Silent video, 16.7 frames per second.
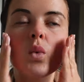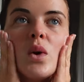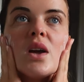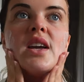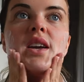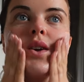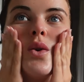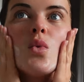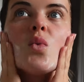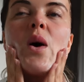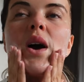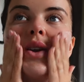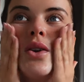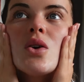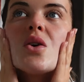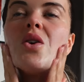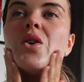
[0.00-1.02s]
We
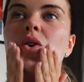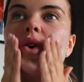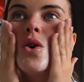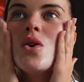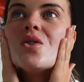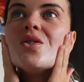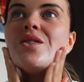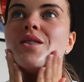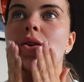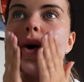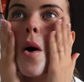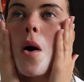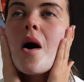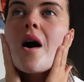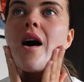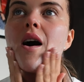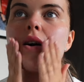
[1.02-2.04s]
went on
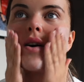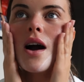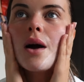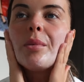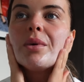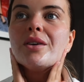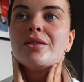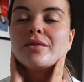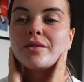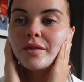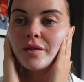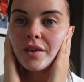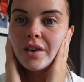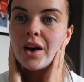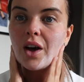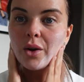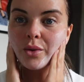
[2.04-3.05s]
a couple
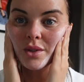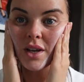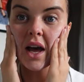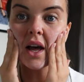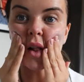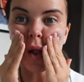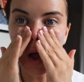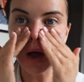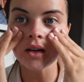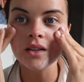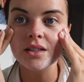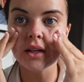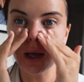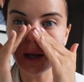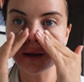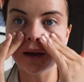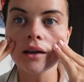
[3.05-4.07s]
of hotel
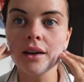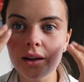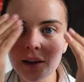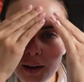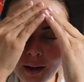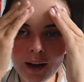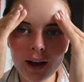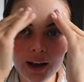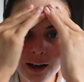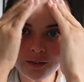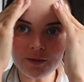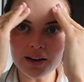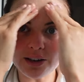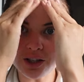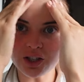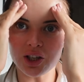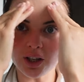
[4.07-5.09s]
hunting
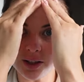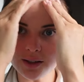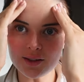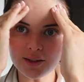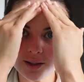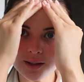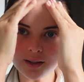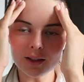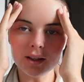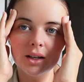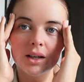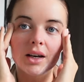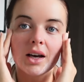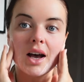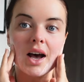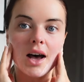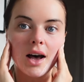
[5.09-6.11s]
adventures.
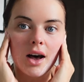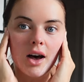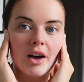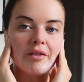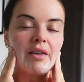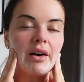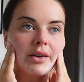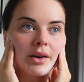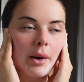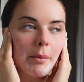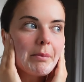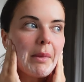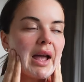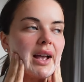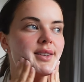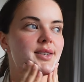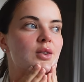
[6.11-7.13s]
I found an
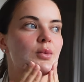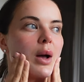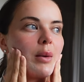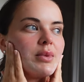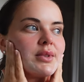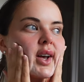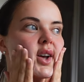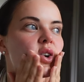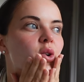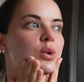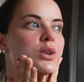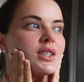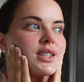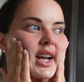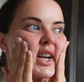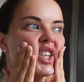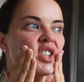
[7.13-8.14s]
amazing website called A
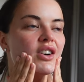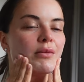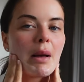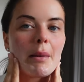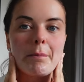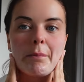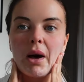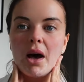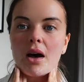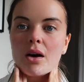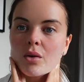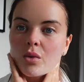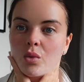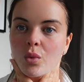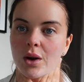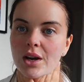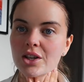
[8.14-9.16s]
Day to Remember,
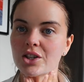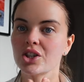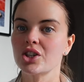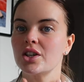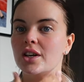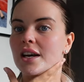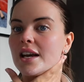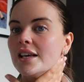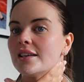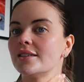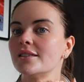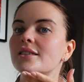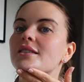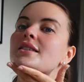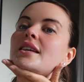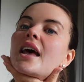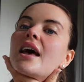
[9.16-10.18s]
which
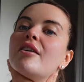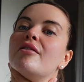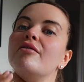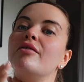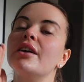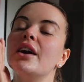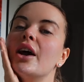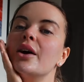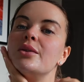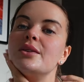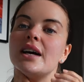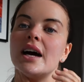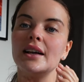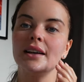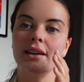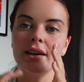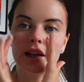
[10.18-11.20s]
lists every
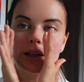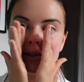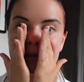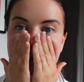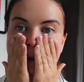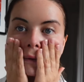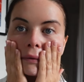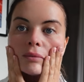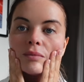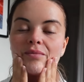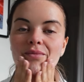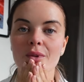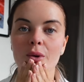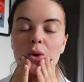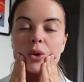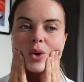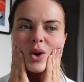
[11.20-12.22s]
hotel in London,
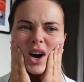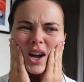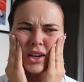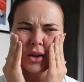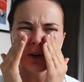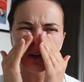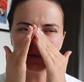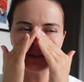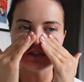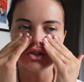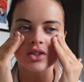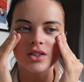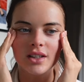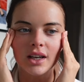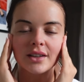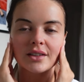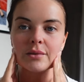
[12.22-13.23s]
or I don't know if it's
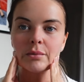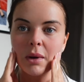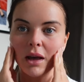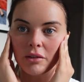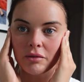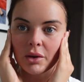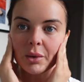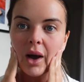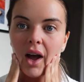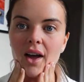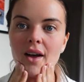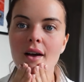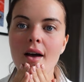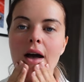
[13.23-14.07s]
just London, but everywhere,